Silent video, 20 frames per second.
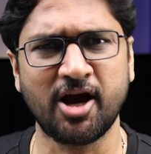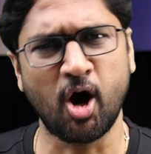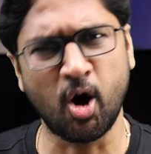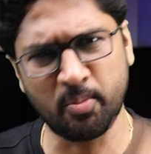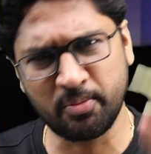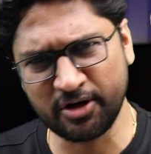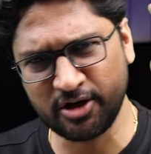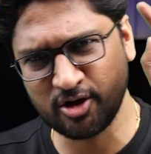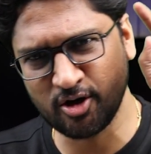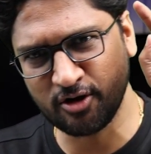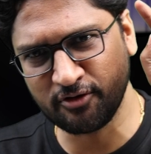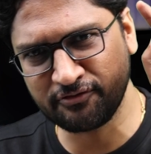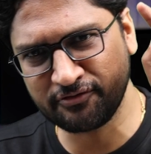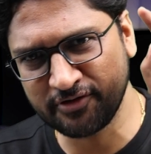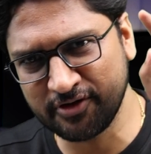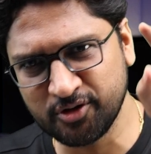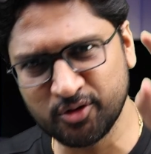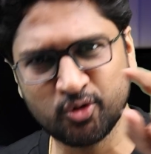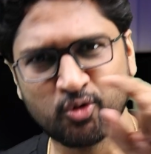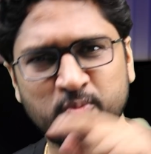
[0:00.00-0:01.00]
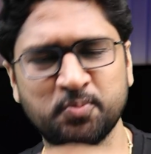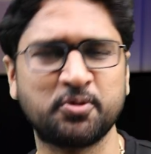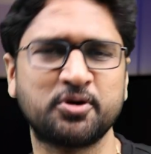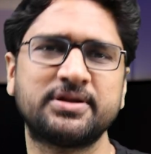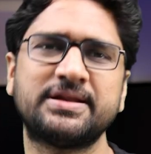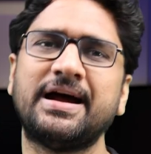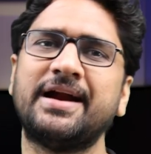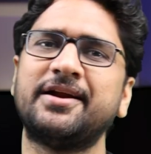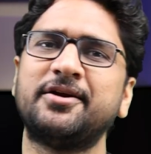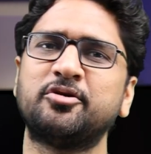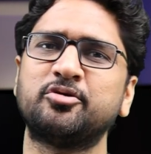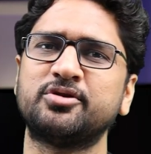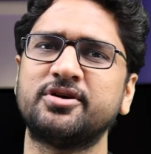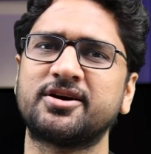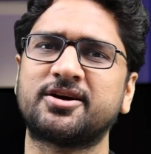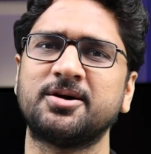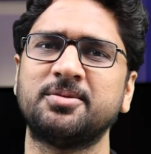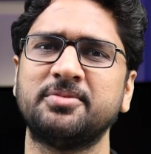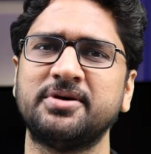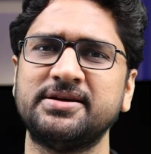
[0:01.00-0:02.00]
How many of you, put that into the
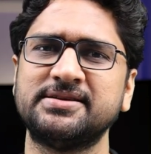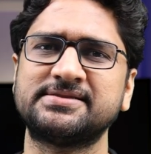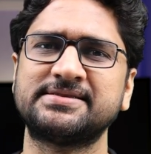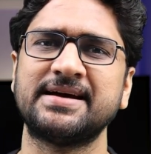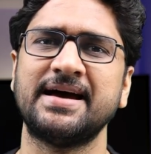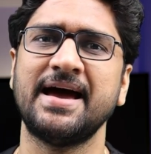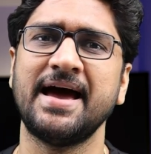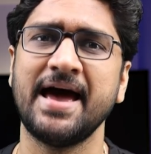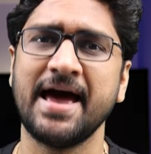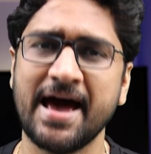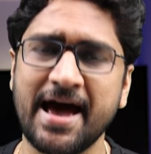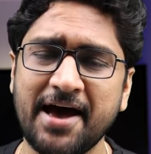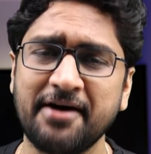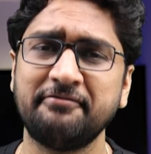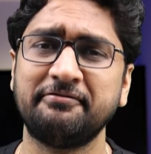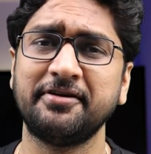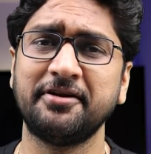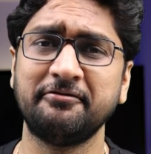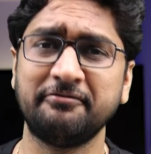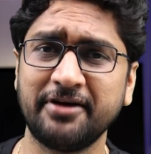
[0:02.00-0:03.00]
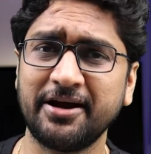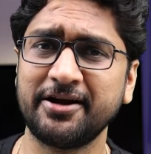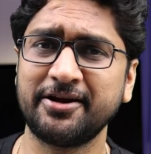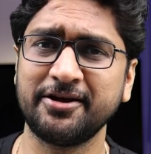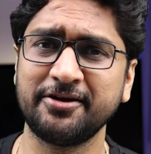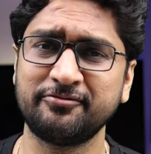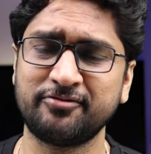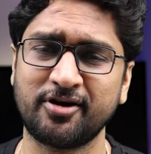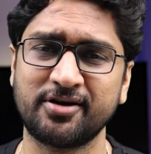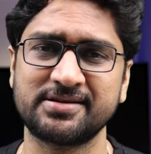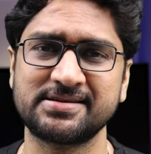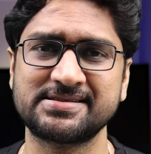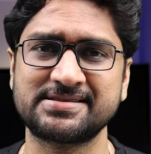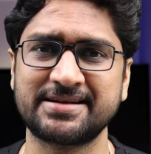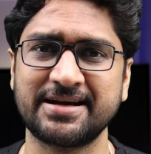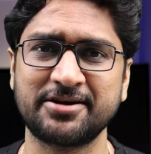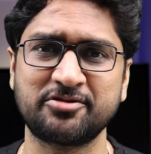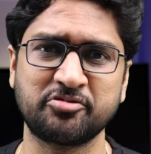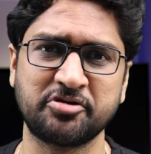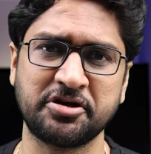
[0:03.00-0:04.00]
comments, have been waiting for this
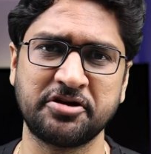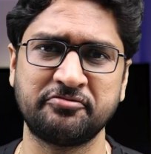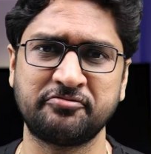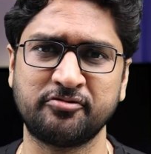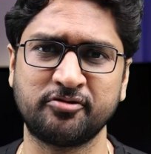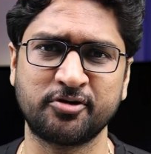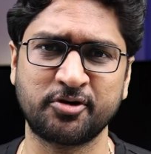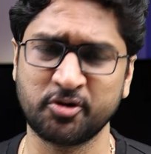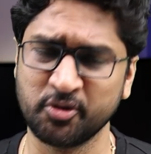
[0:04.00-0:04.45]
day 24?